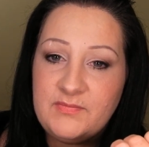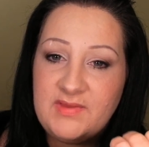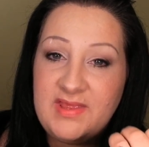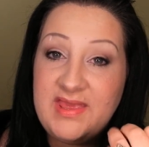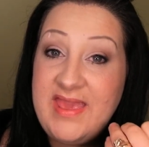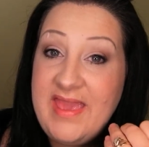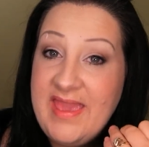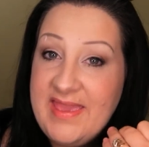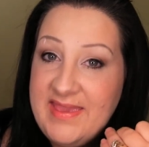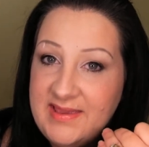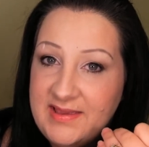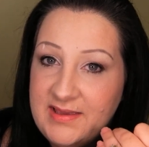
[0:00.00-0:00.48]

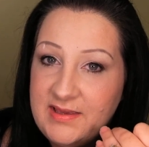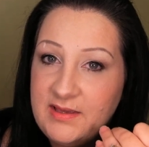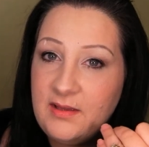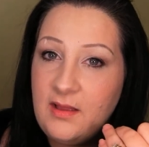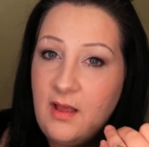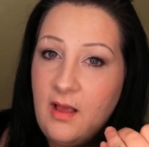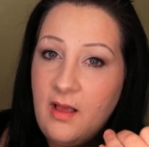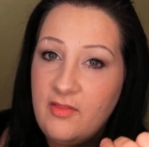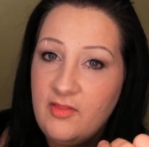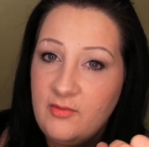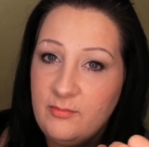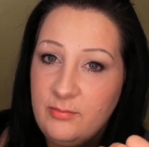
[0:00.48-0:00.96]
cake
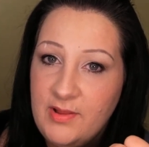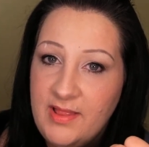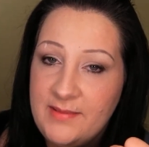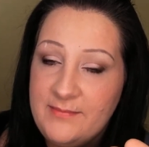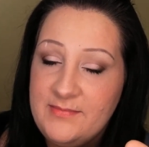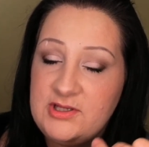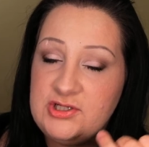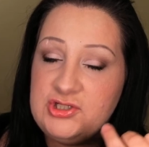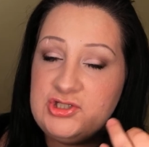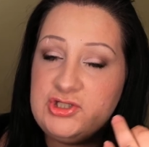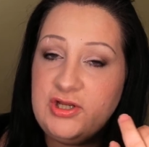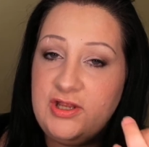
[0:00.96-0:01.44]
on the
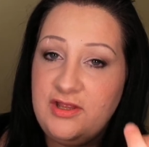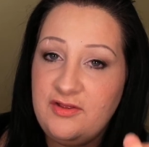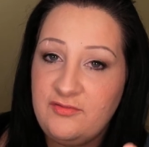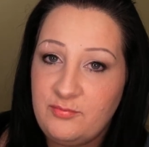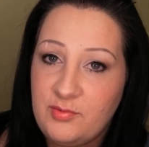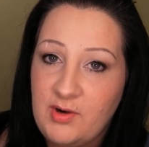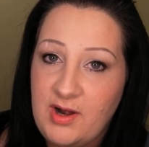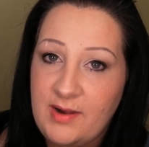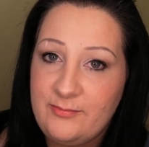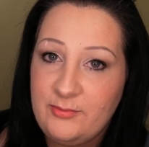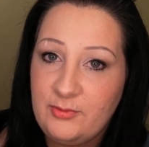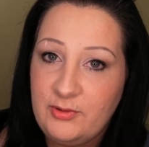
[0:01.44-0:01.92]
blemish if
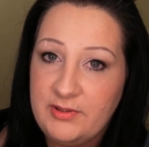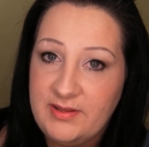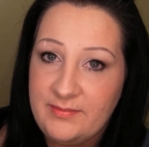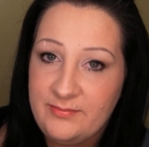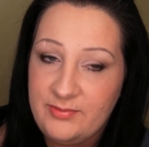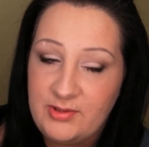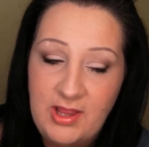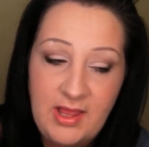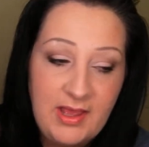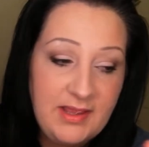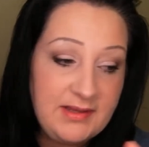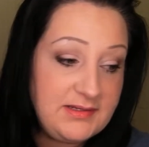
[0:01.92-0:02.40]
properly
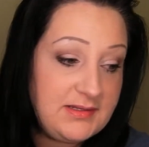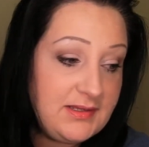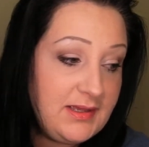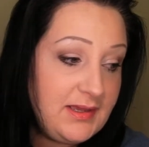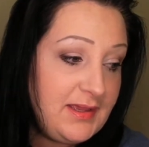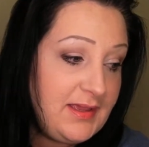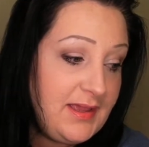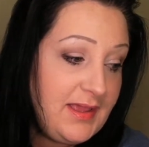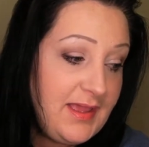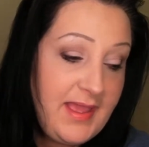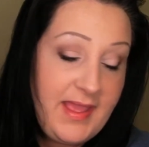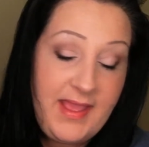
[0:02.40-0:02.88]
applied.
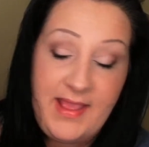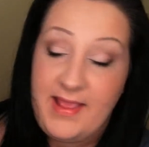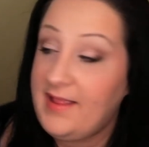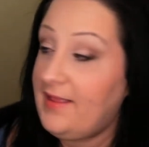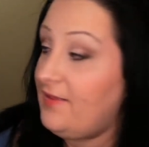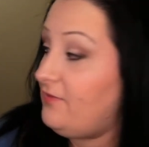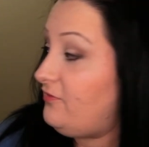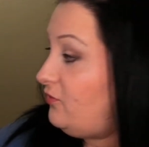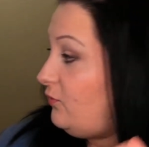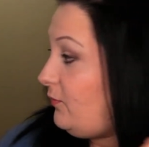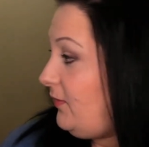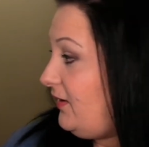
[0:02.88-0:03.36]

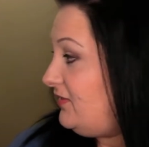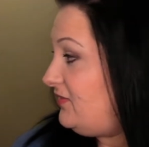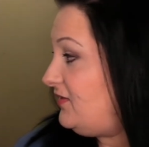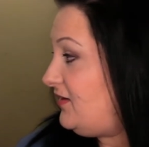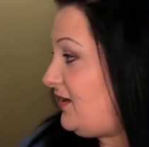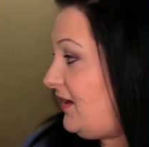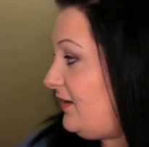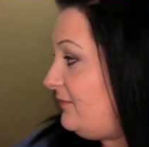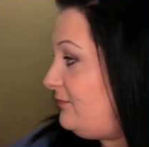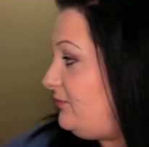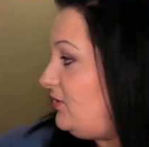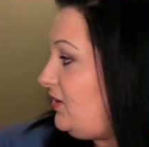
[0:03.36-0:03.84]
And the way that
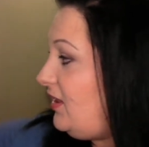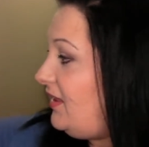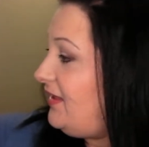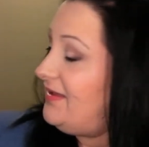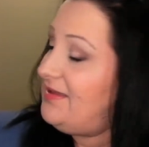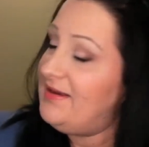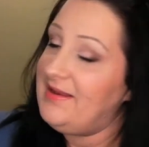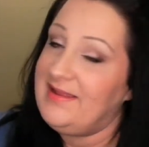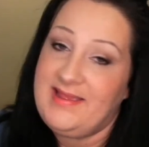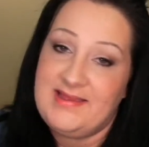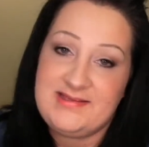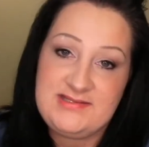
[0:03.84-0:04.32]
I apply
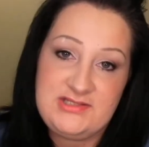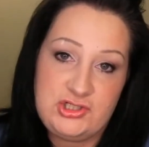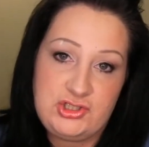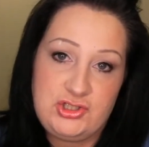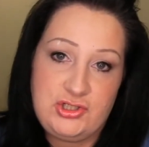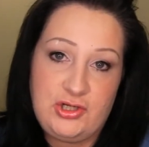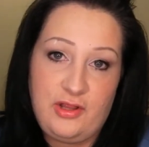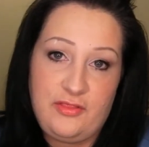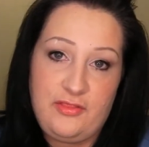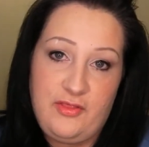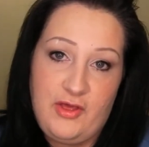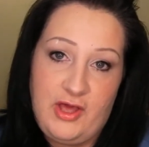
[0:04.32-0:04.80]
it, I guess I
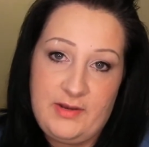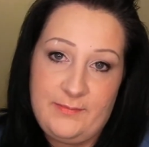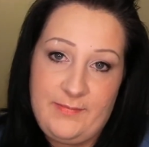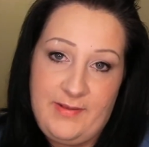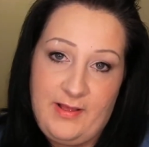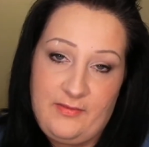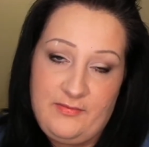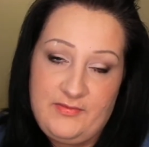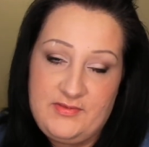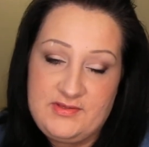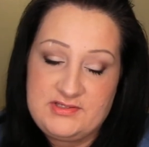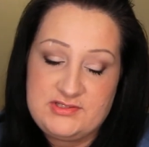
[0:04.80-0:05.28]
should have thought
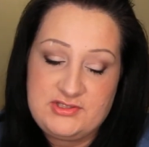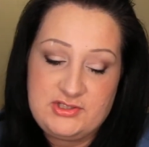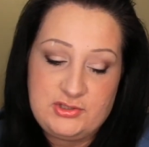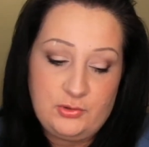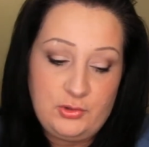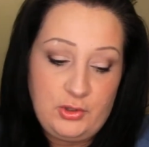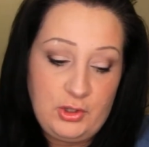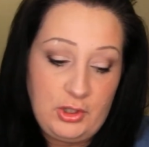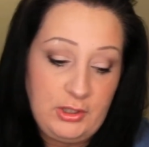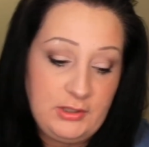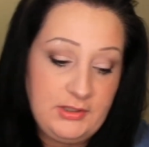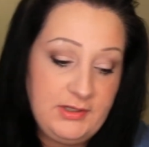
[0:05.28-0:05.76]
about this
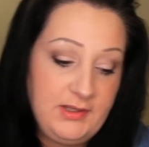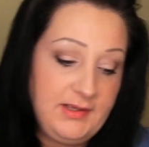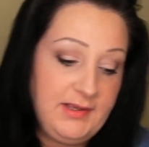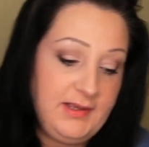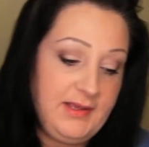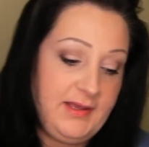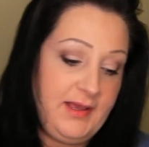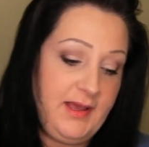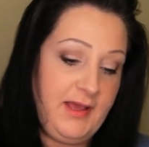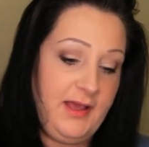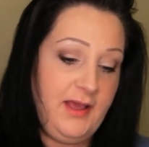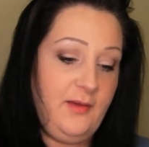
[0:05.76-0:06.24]
sooner,
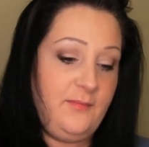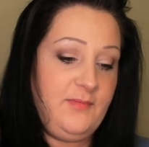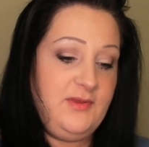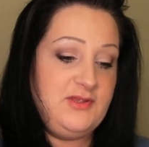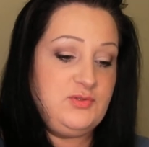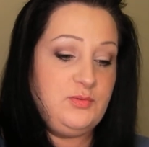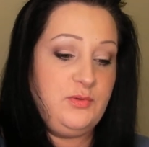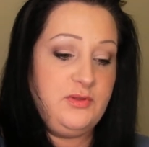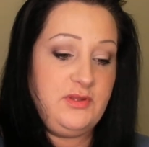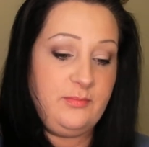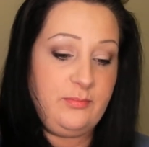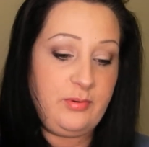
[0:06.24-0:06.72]

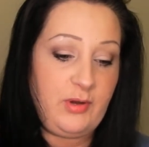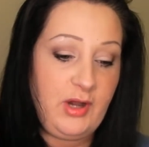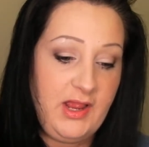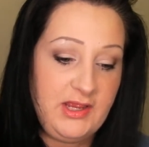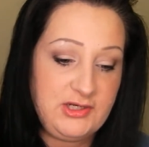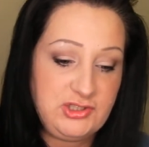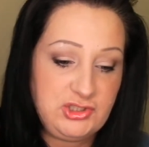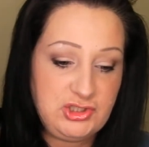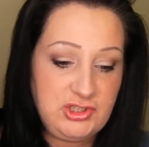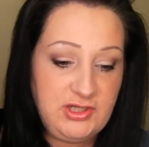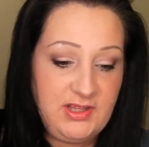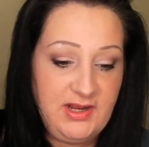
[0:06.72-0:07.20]
is with a
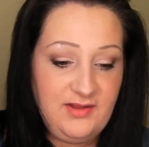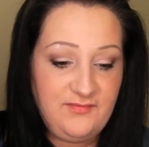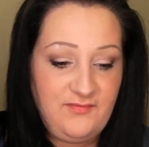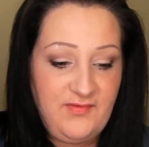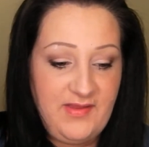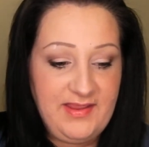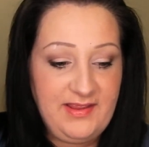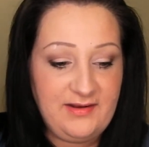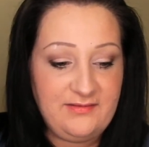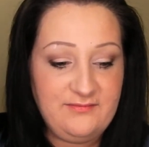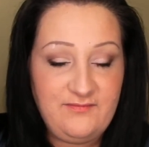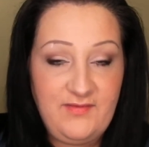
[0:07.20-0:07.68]
brush. And if
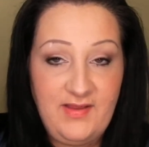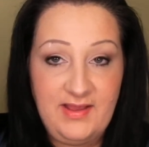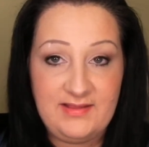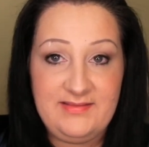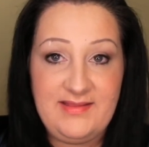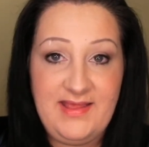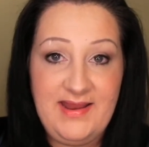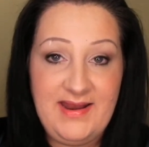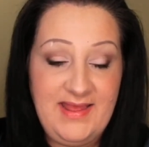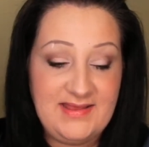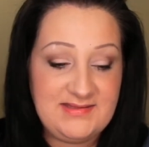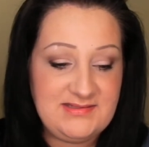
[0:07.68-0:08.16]
I can find
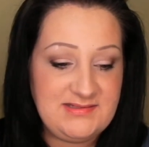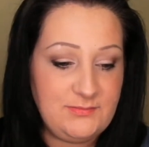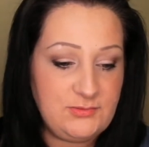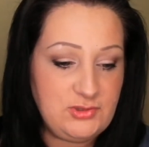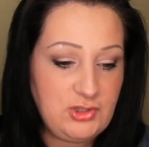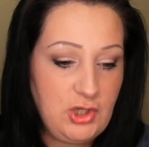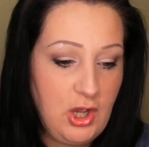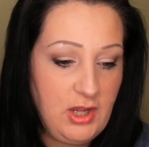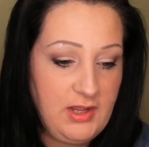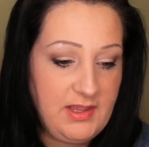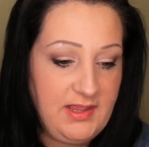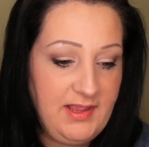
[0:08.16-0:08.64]
that as I'm
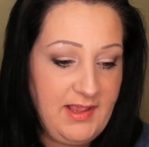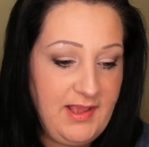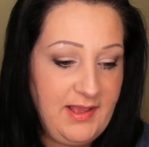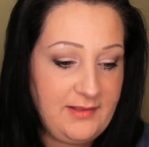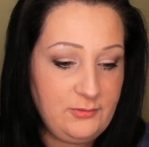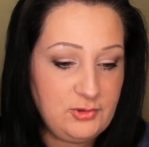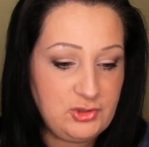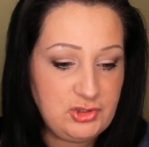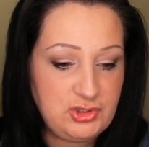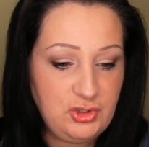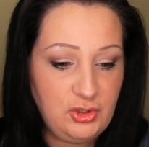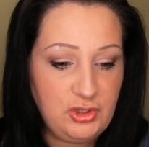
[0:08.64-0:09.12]
talking, I
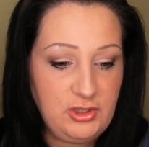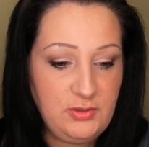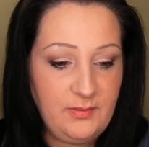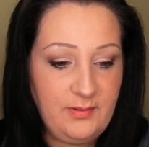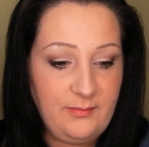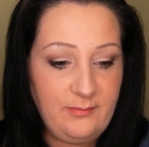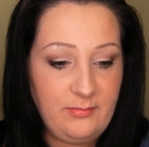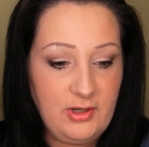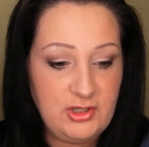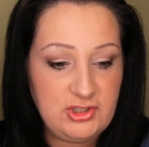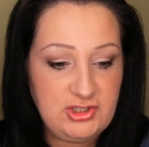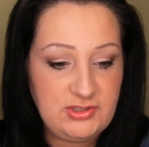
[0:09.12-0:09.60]
will show you
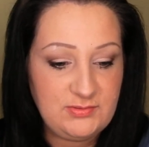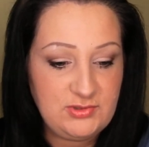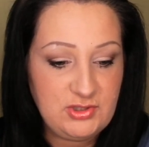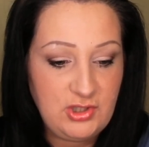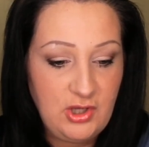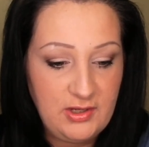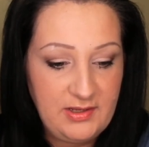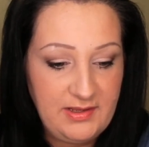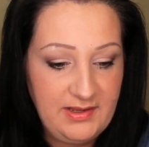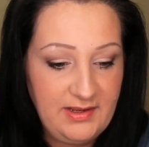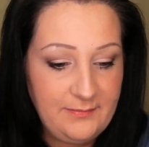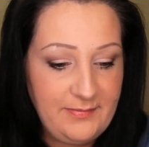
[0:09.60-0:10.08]
what brush I'm
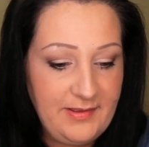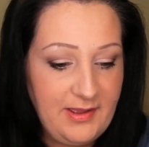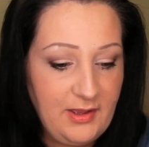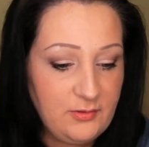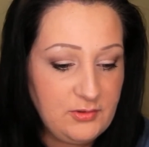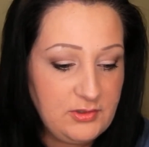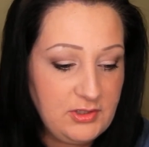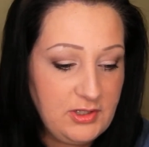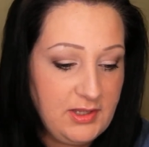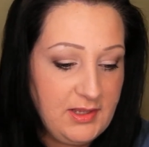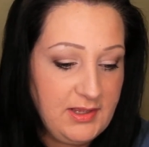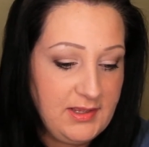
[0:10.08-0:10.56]
talking
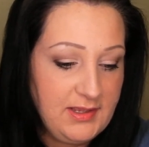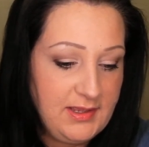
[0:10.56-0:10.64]
about.